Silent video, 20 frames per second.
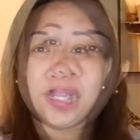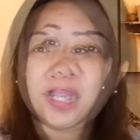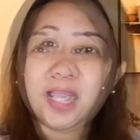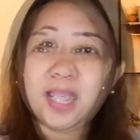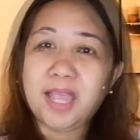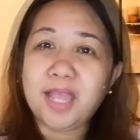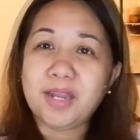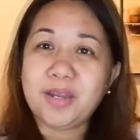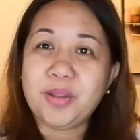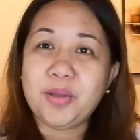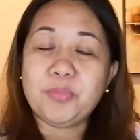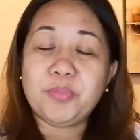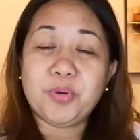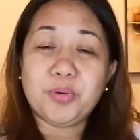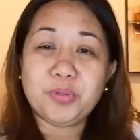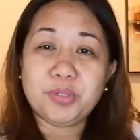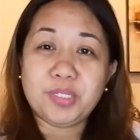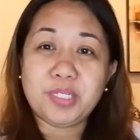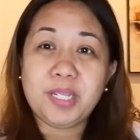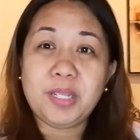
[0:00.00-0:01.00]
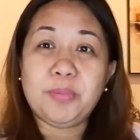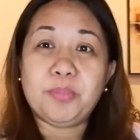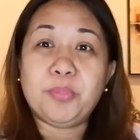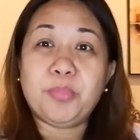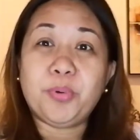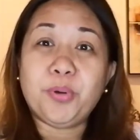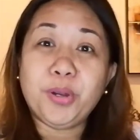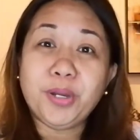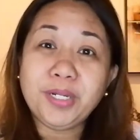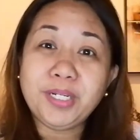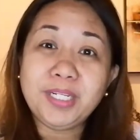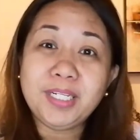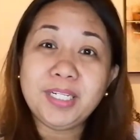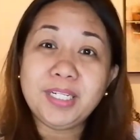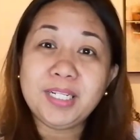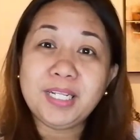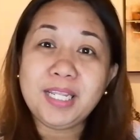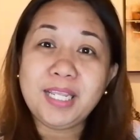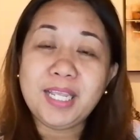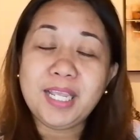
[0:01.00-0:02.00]
And most
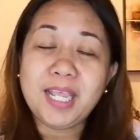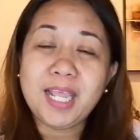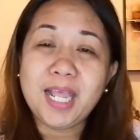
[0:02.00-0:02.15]
importantly,